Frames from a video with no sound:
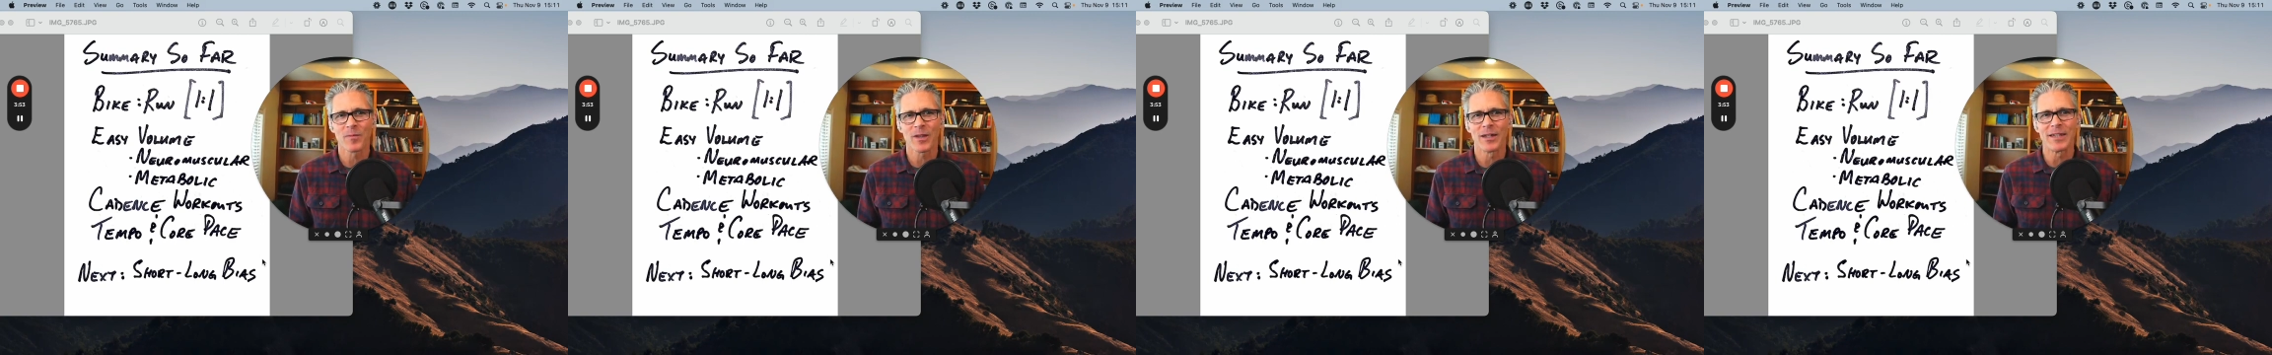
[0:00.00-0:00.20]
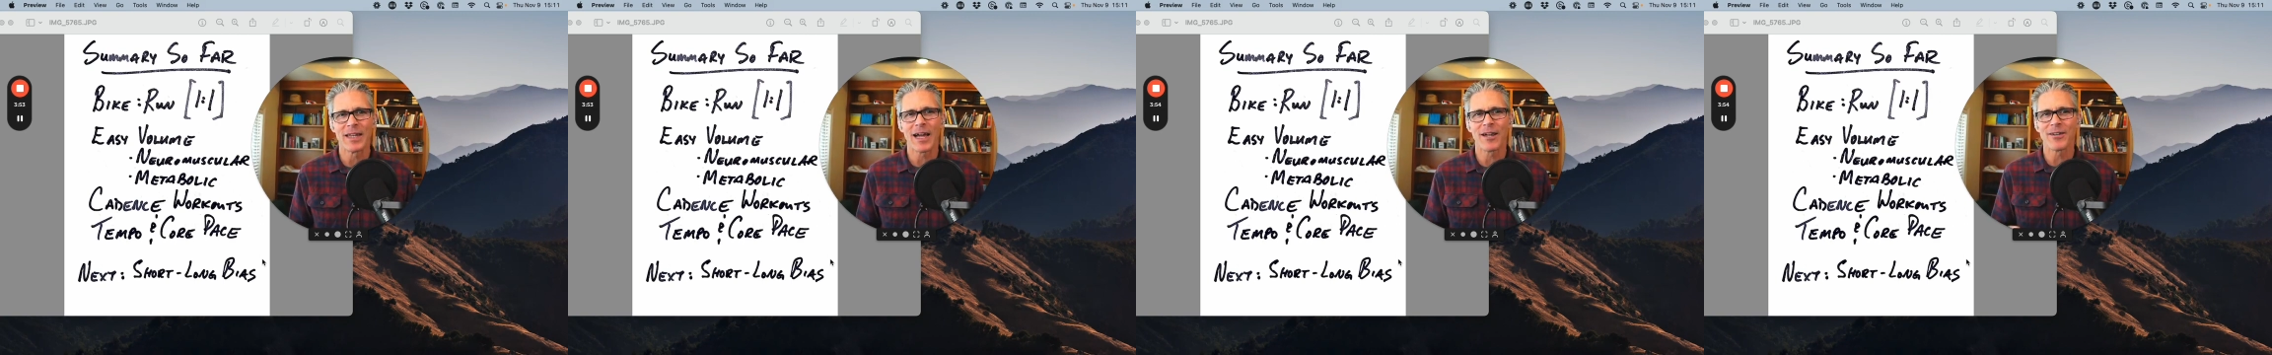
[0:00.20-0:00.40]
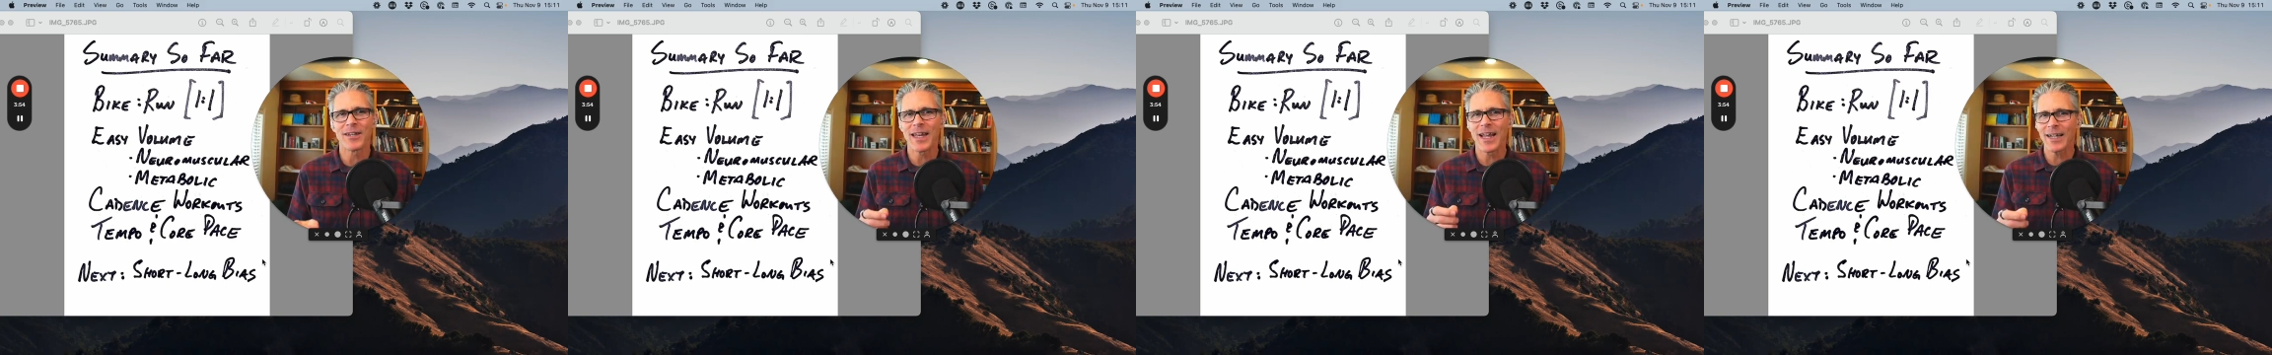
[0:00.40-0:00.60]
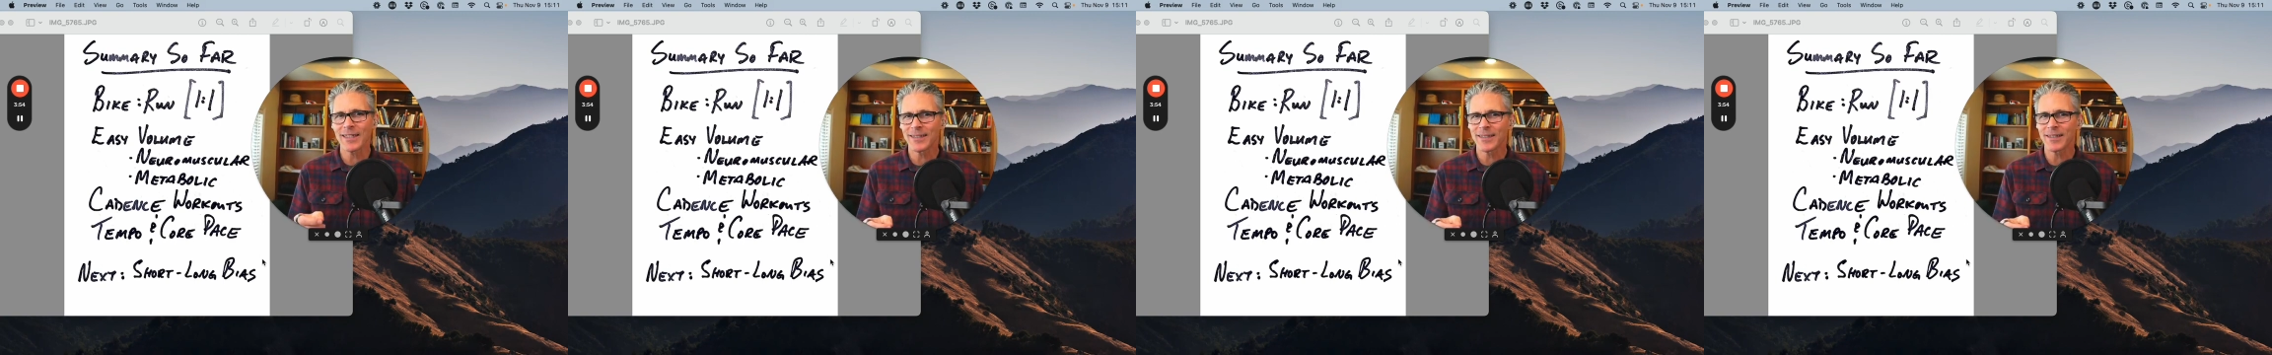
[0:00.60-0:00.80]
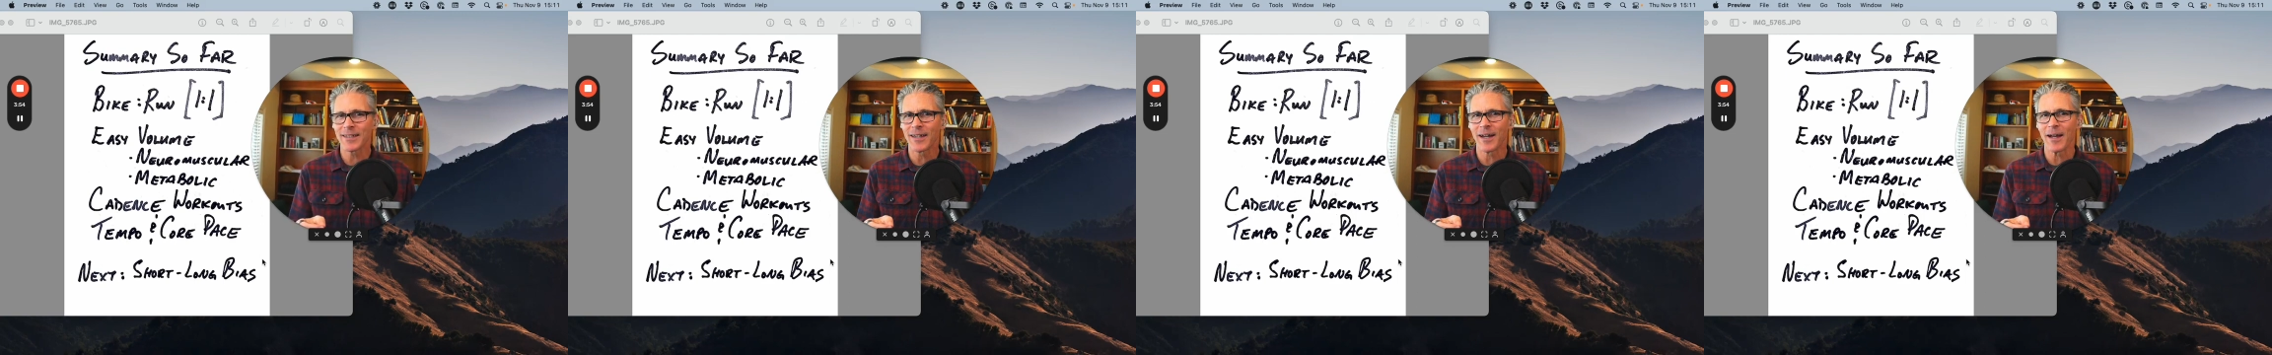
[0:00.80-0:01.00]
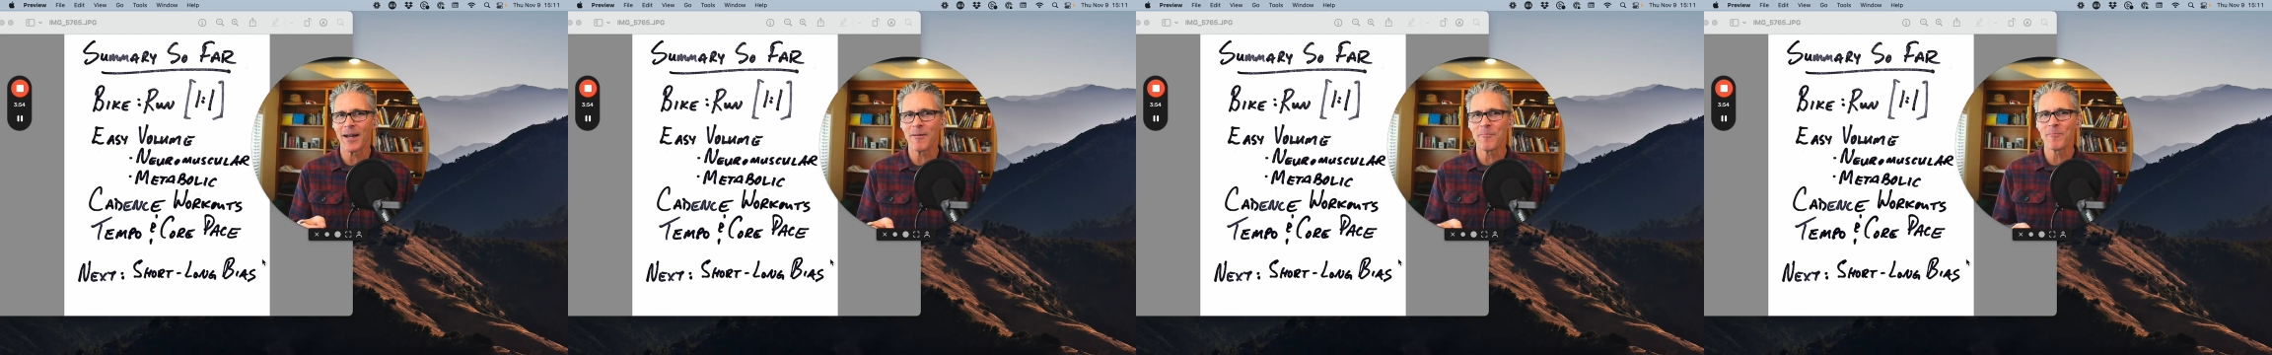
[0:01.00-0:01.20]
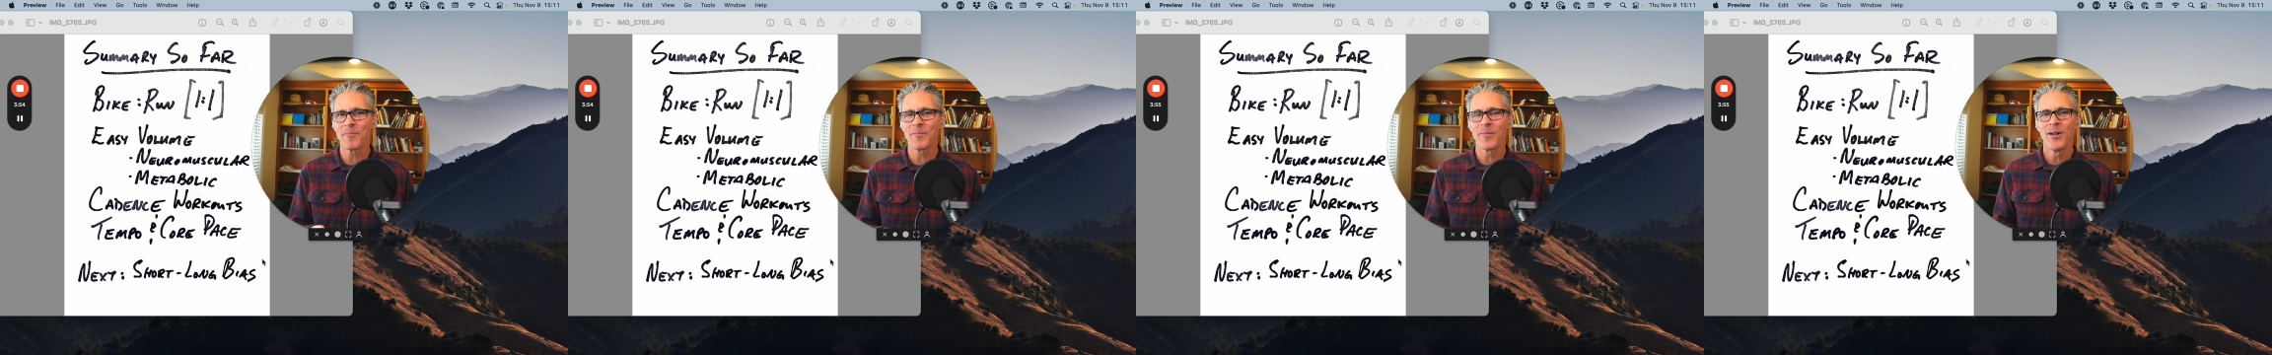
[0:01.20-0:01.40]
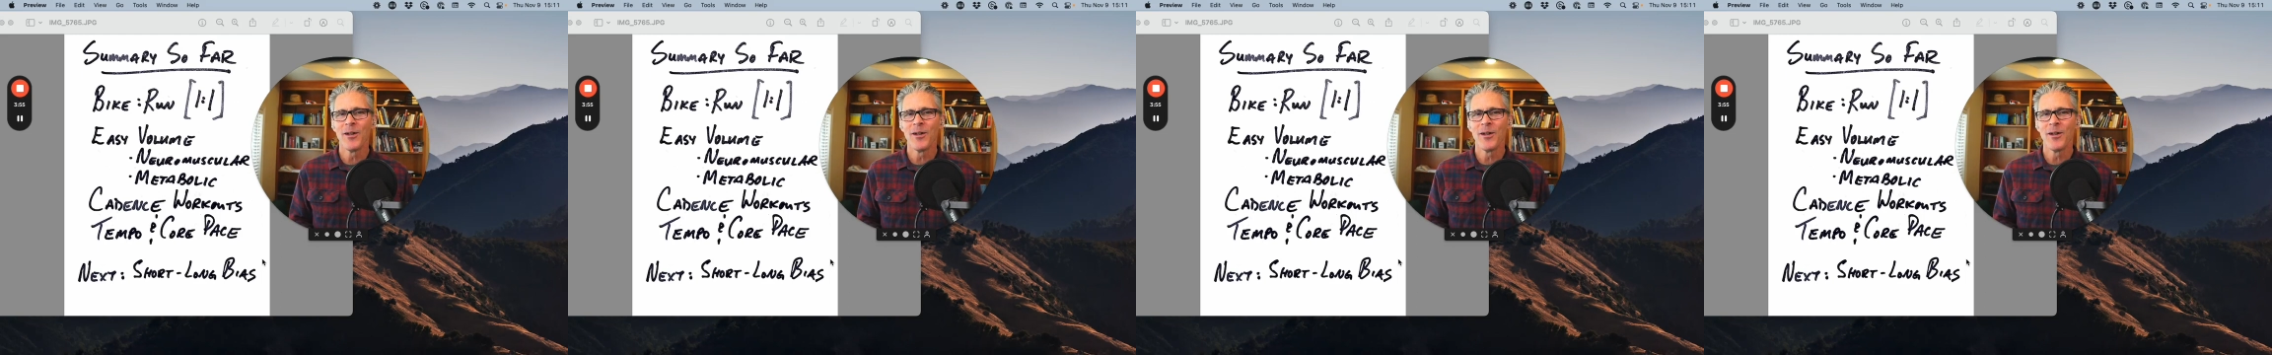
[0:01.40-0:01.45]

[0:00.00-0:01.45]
Now, next time,